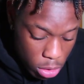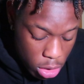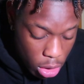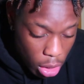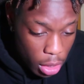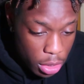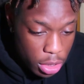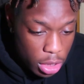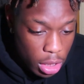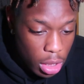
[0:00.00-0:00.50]

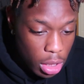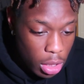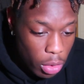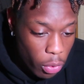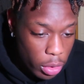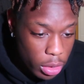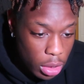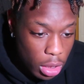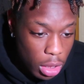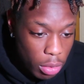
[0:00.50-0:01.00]
So how do you
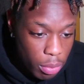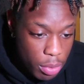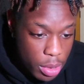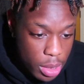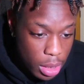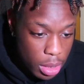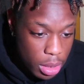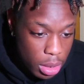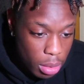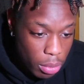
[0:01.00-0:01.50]
look when you look
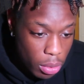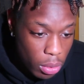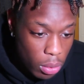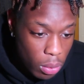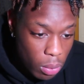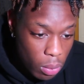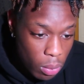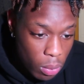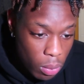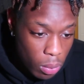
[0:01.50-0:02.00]
presentable?